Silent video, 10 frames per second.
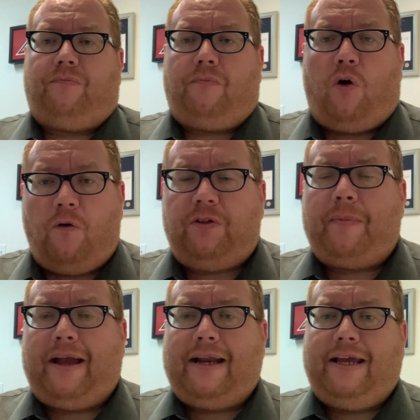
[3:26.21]
hopefully
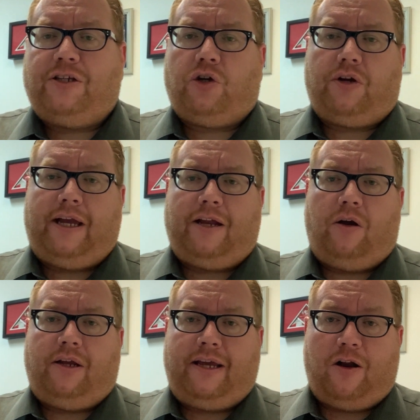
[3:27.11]
make it easier to
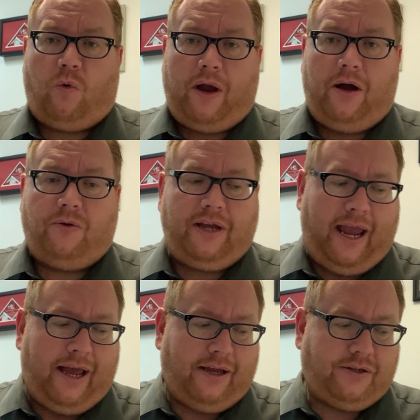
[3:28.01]
get around,
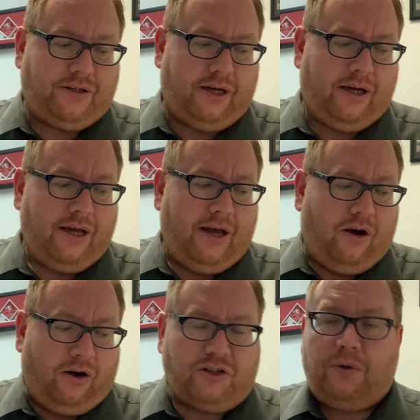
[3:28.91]
and
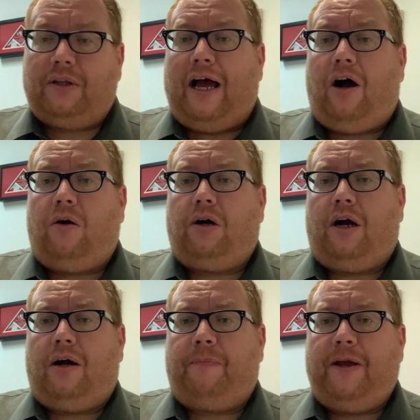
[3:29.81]
also
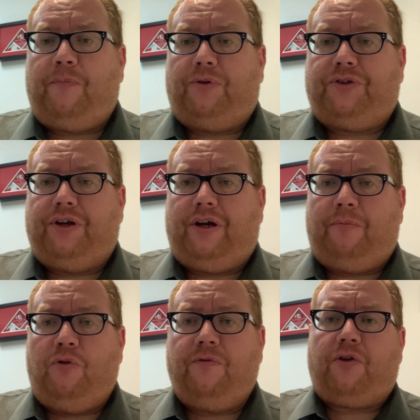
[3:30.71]
allow people to
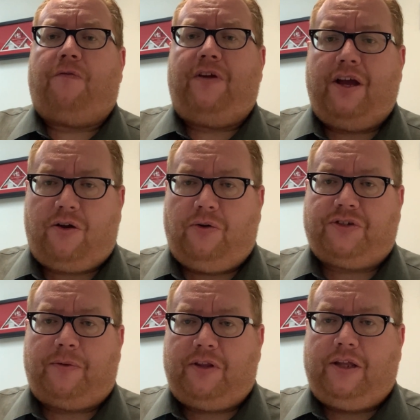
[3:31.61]
move their
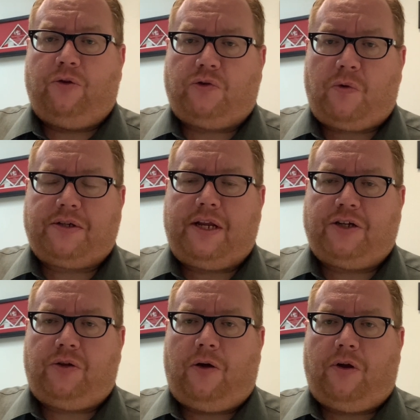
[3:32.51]
vehicles in those
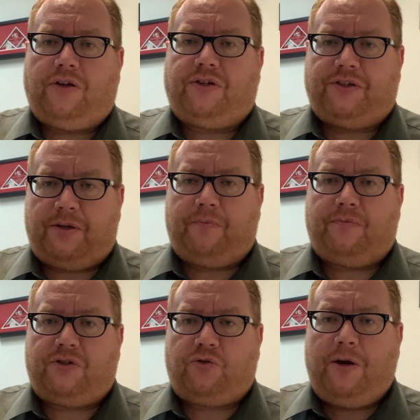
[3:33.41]
residential areas to
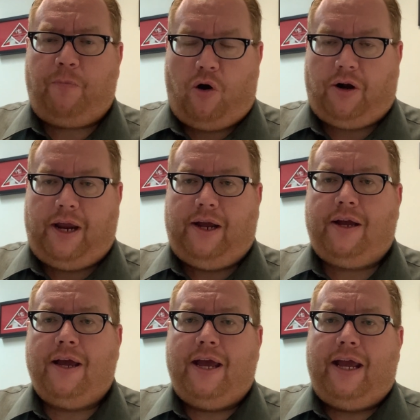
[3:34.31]
some street parking
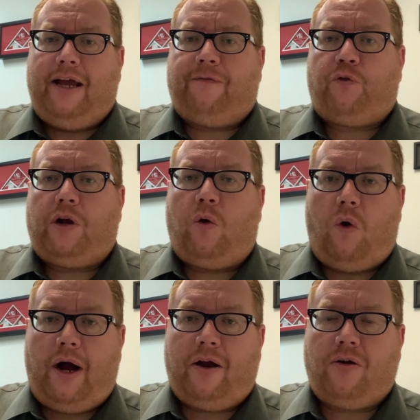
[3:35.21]
if
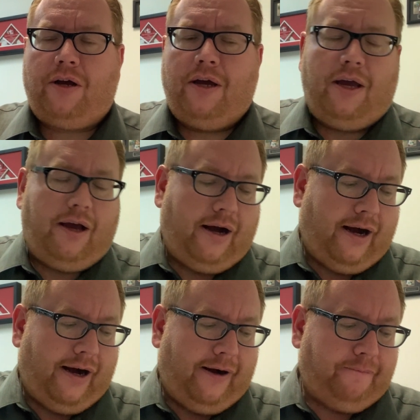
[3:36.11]
required.
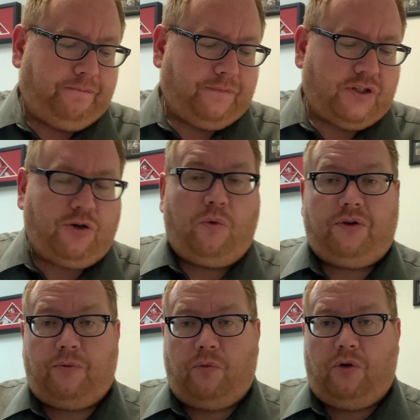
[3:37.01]
So
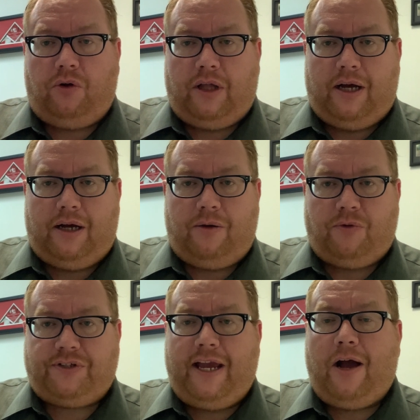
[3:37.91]

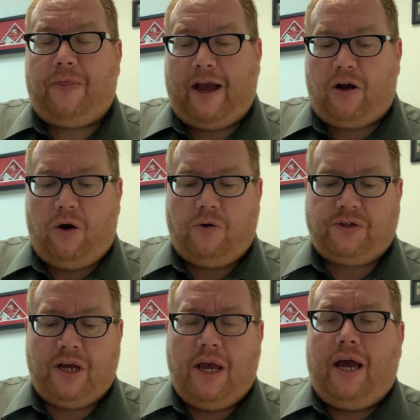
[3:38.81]
we'll see how that
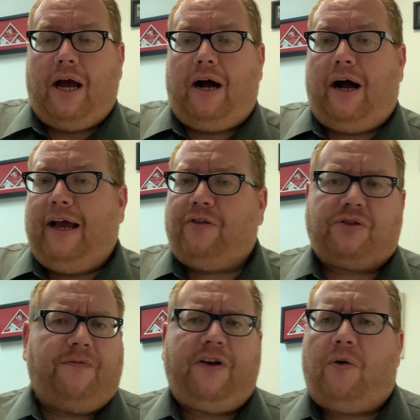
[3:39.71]
goes. And there's
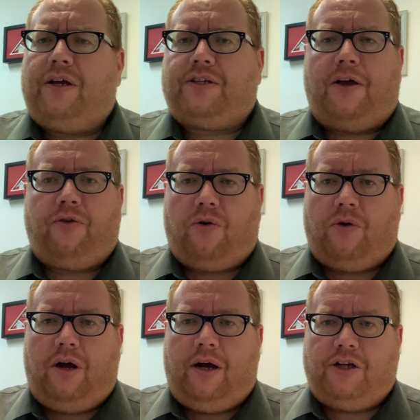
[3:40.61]
various
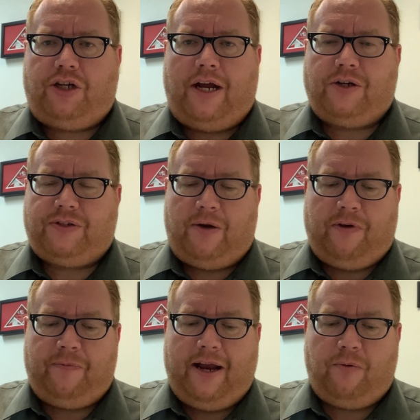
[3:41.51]
other changes that
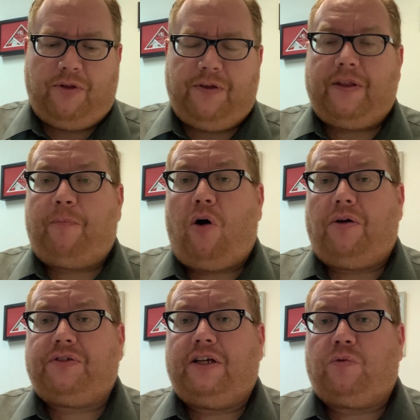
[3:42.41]
we've made within that
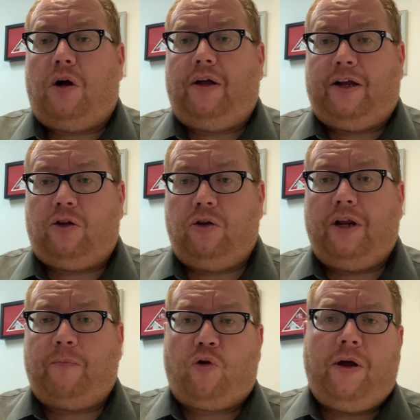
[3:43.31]
policy as well,
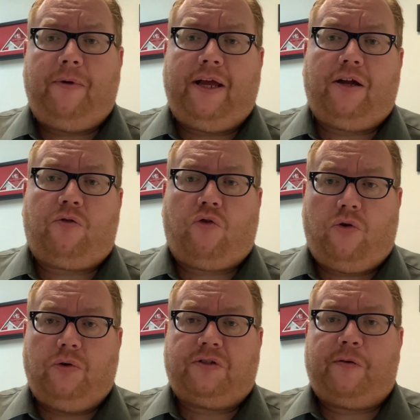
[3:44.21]
including prohibiting
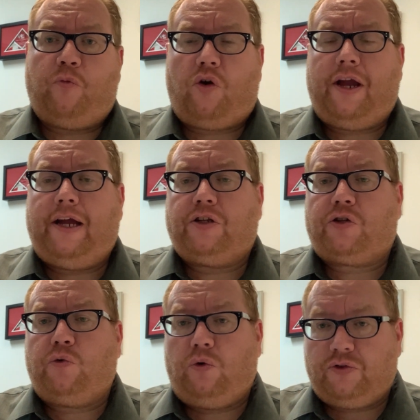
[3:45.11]
crews from working in
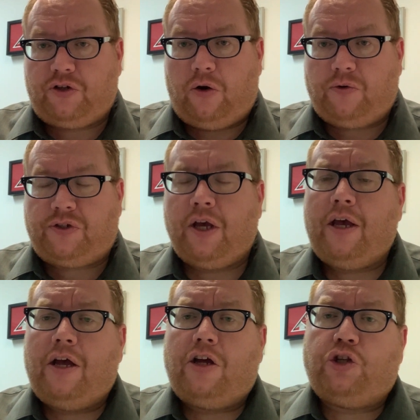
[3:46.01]
school zones
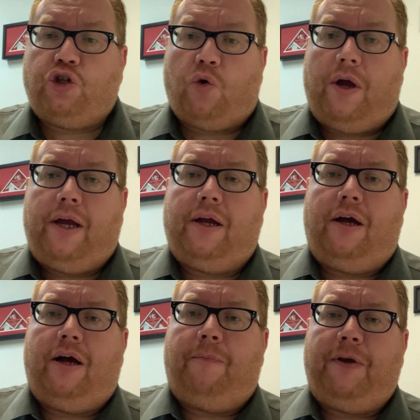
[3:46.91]
during
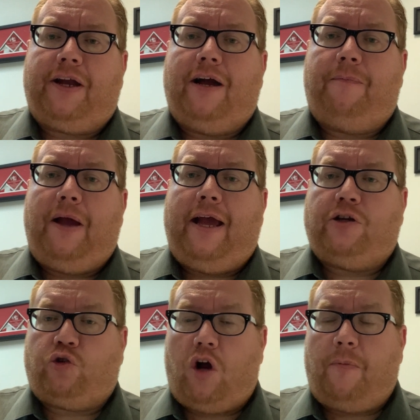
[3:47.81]
pickup and
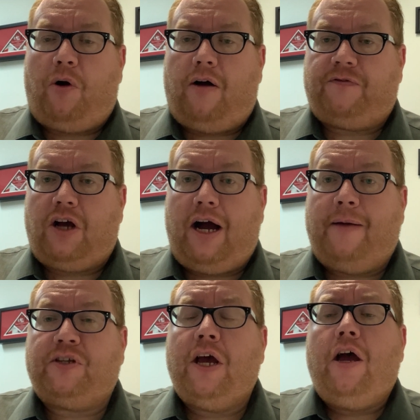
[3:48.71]
drop-off
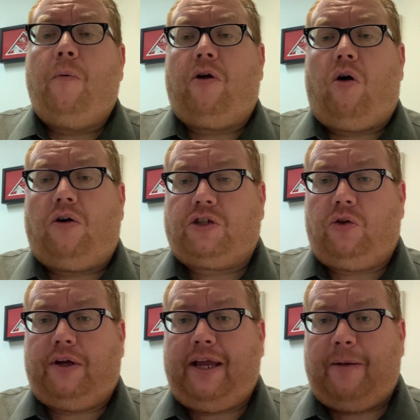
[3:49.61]
times. We are also
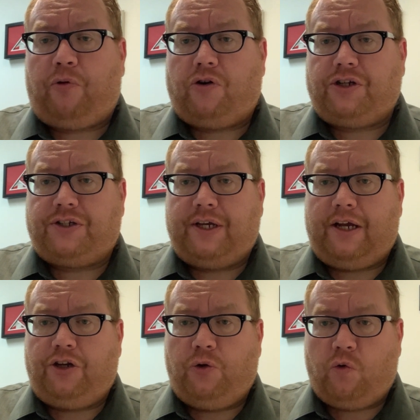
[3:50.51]
looking at purchasing a
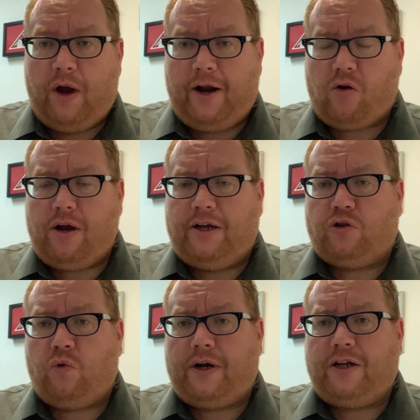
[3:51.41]
new grader in
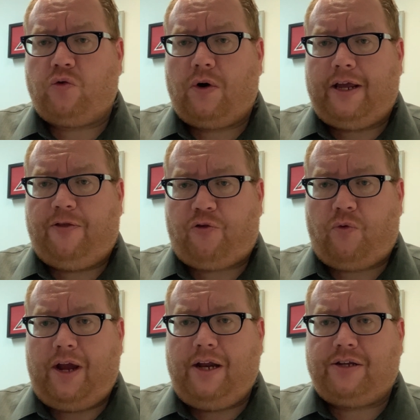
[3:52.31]

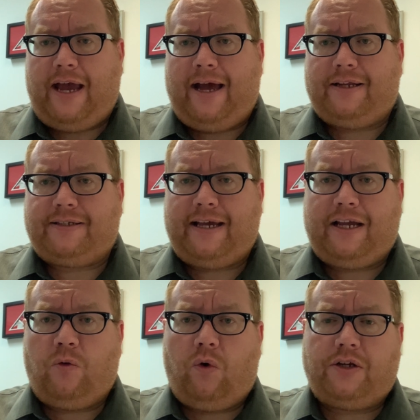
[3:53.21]
2023 to add a
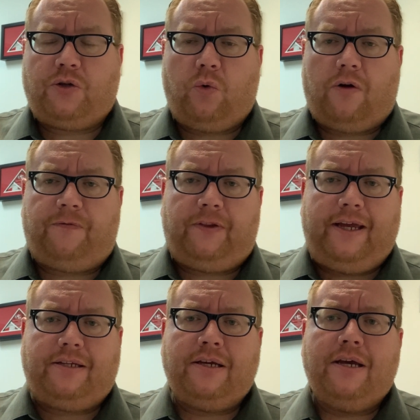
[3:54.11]
second one to our fleet,